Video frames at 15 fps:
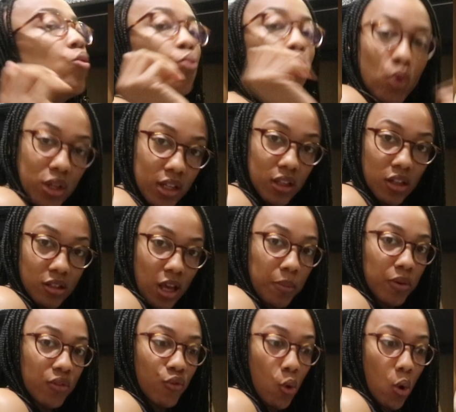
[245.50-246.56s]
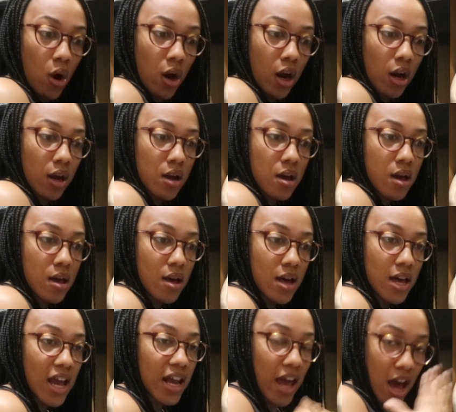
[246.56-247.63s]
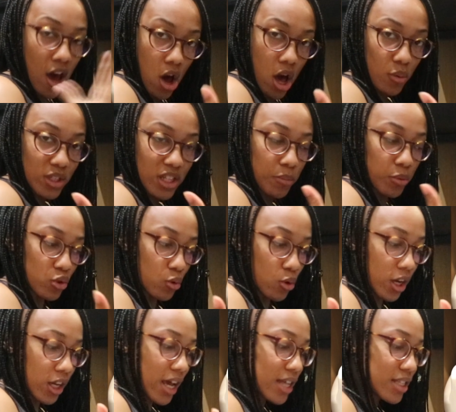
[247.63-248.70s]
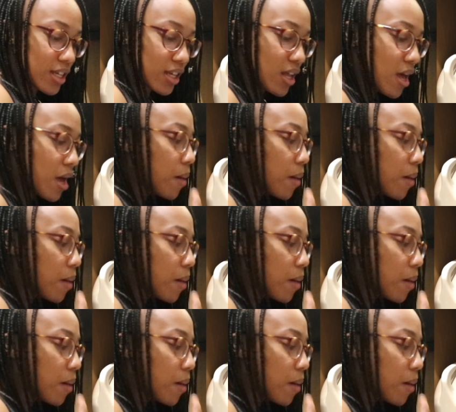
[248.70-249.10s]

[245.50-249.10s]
what it looked like before and how I was able to organize it.